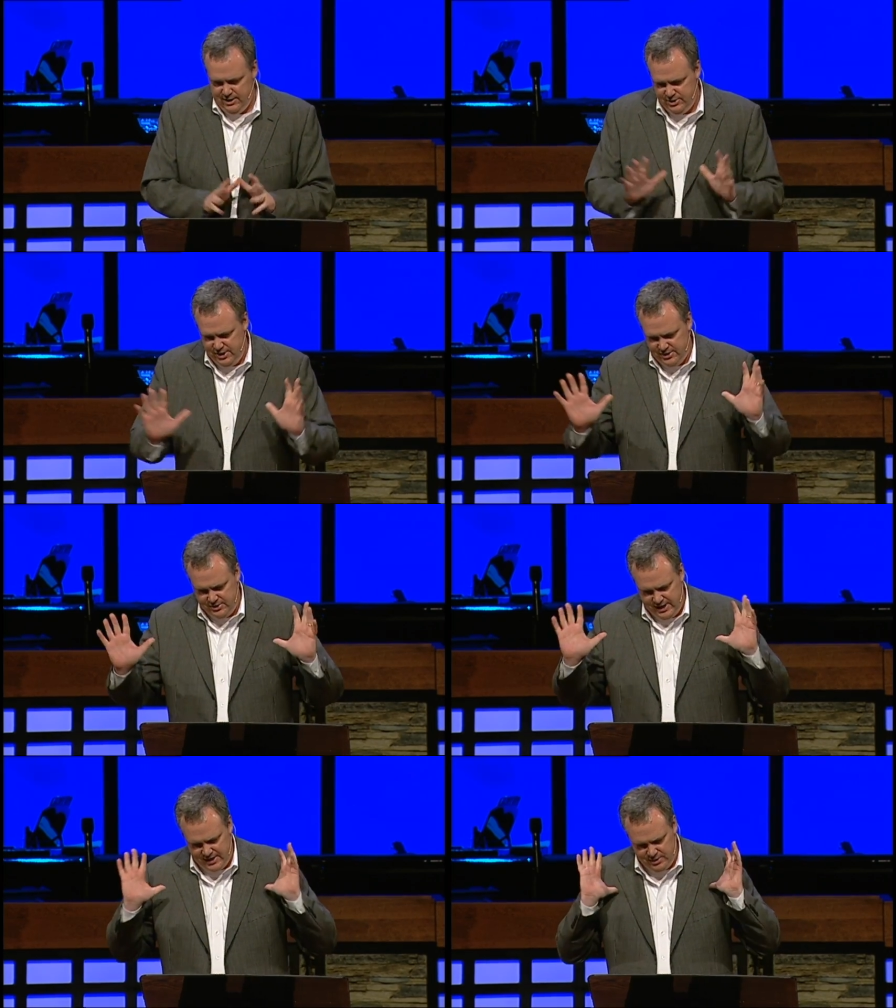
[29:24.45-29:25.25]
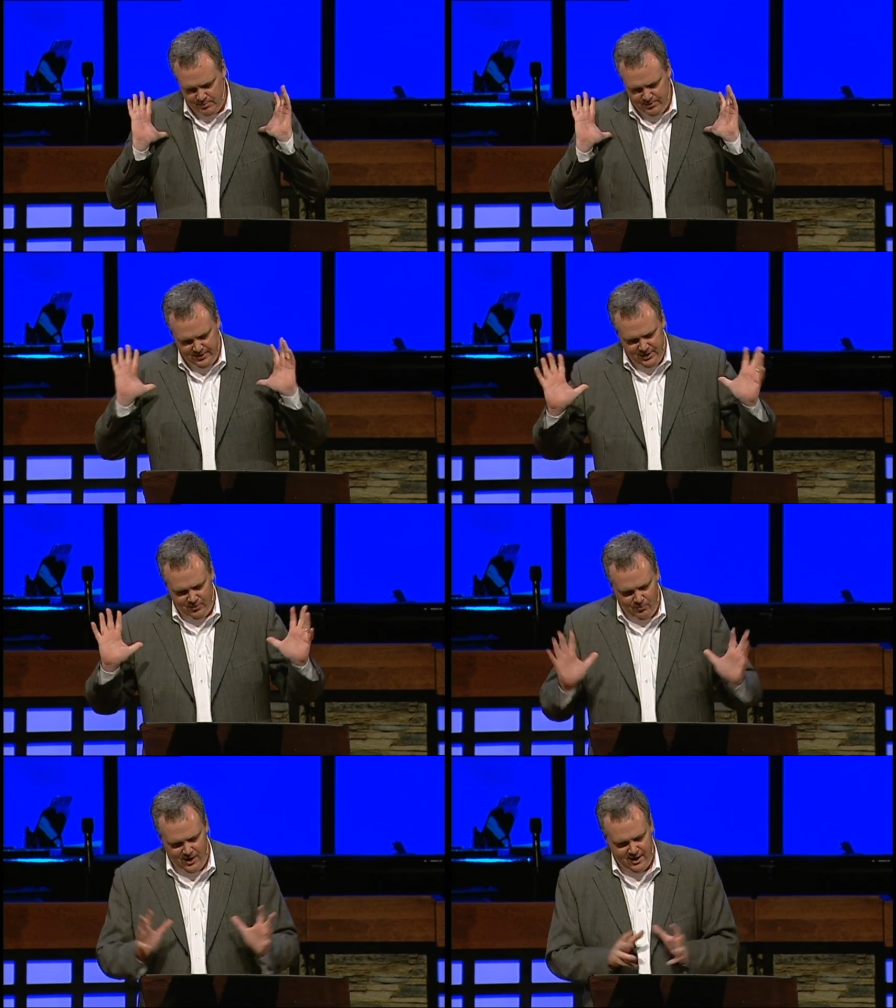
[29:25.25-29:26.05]
Jesus has a
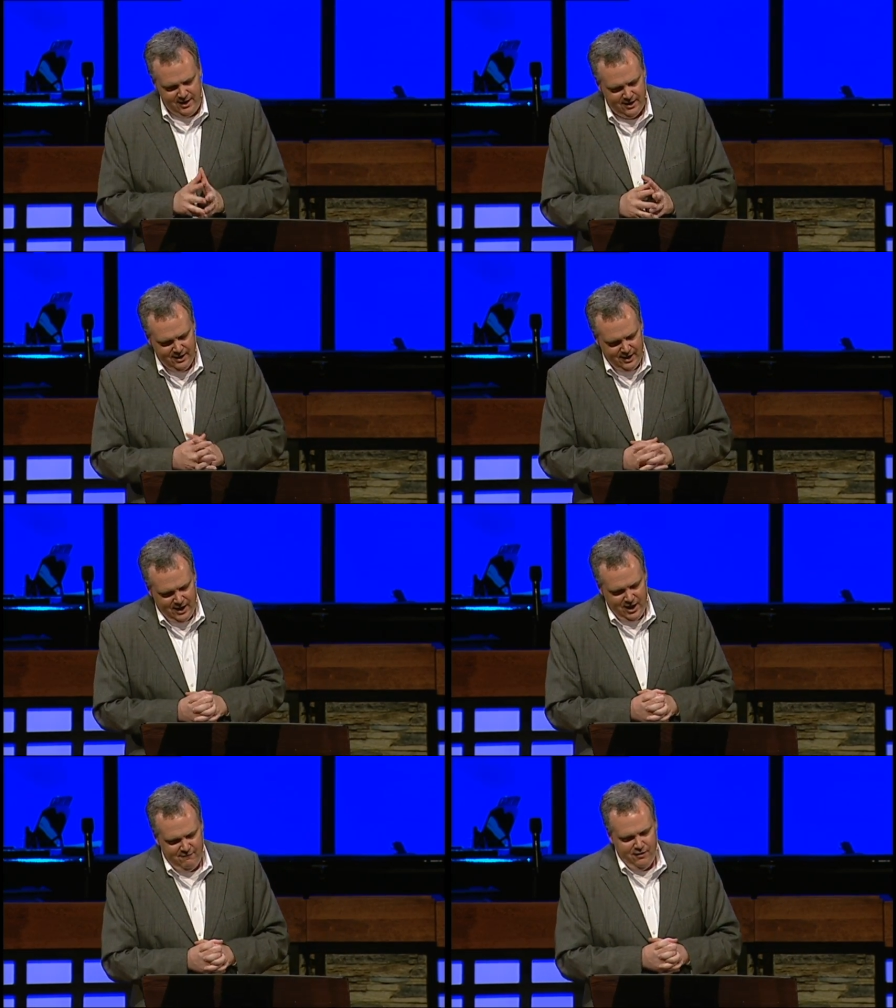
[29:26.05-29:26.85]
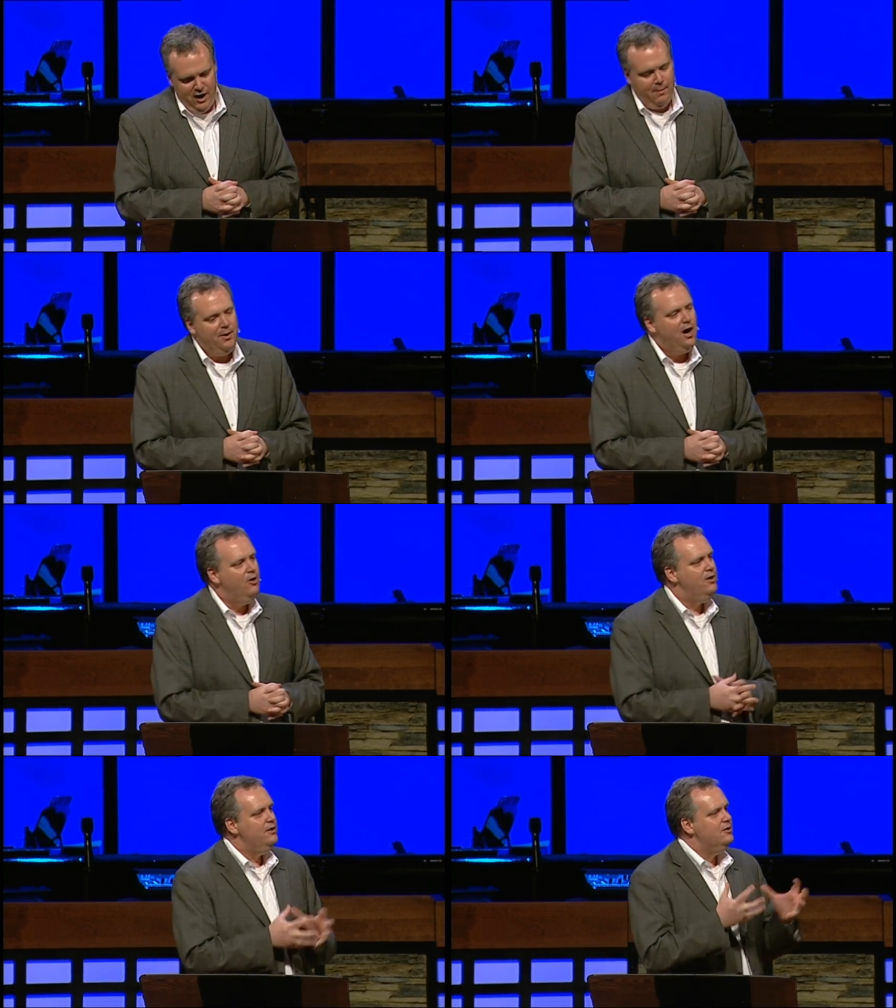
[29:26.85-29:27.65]
brilliant way of
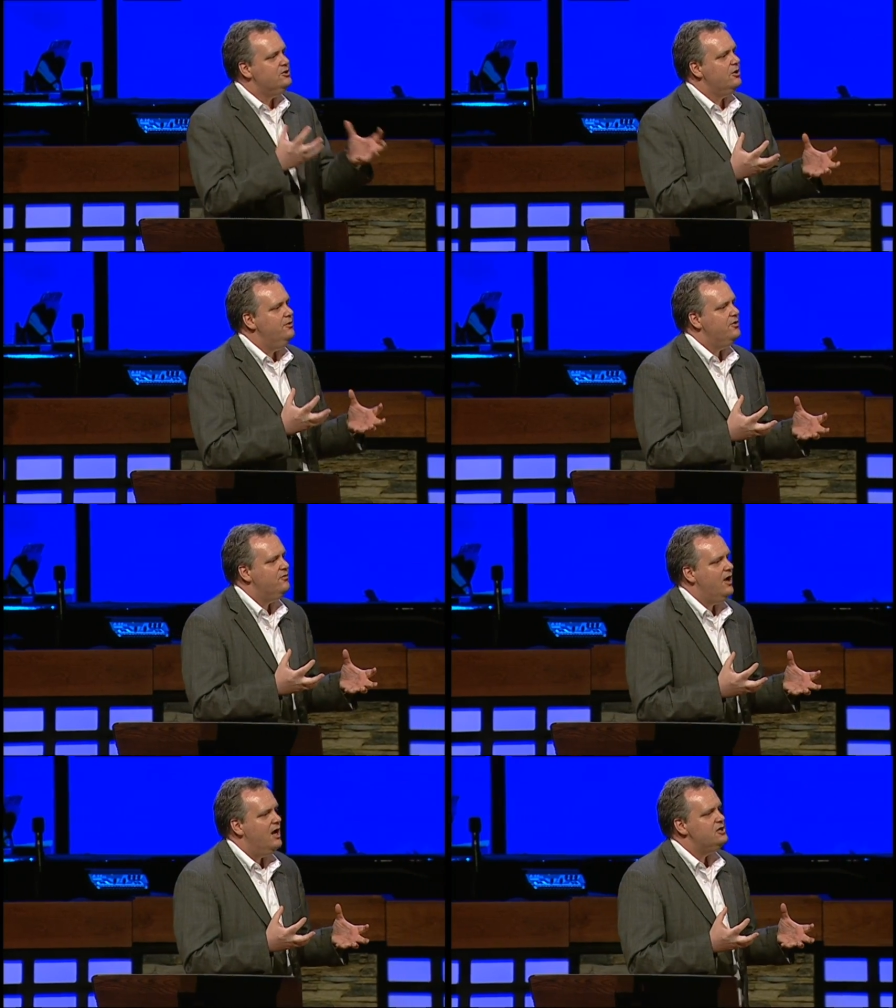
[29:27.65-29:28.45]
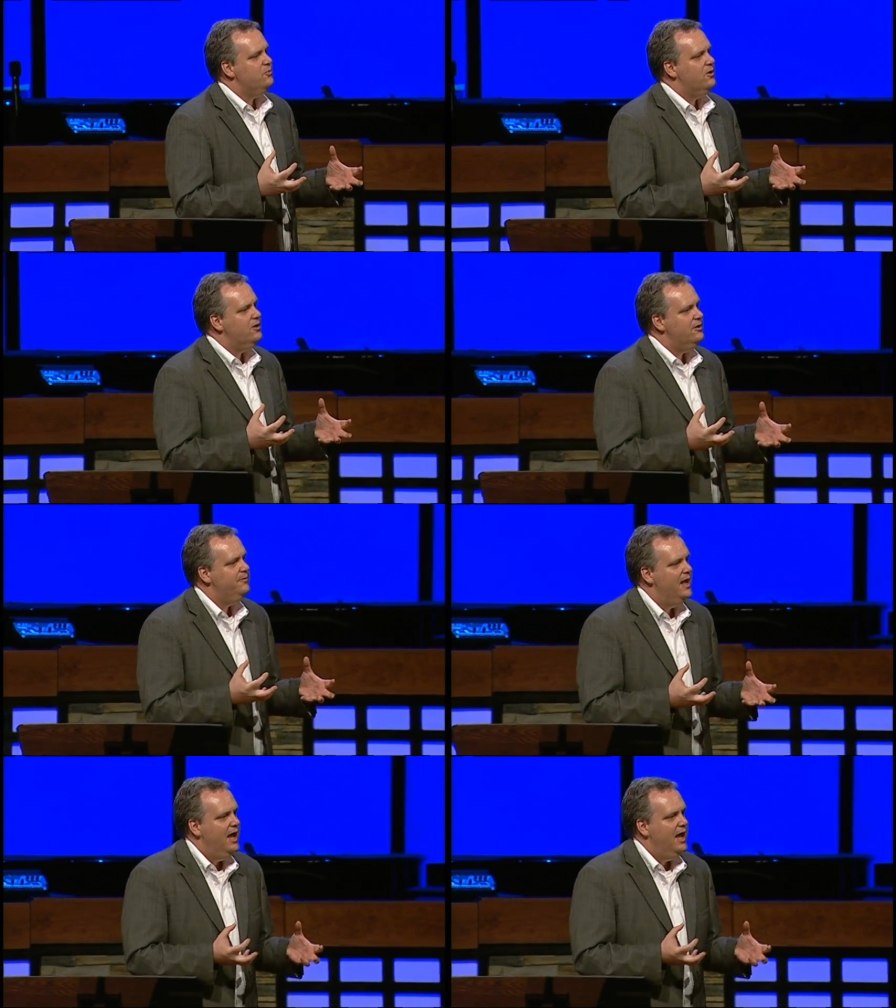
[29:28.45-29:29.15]
upholding the truth of God's word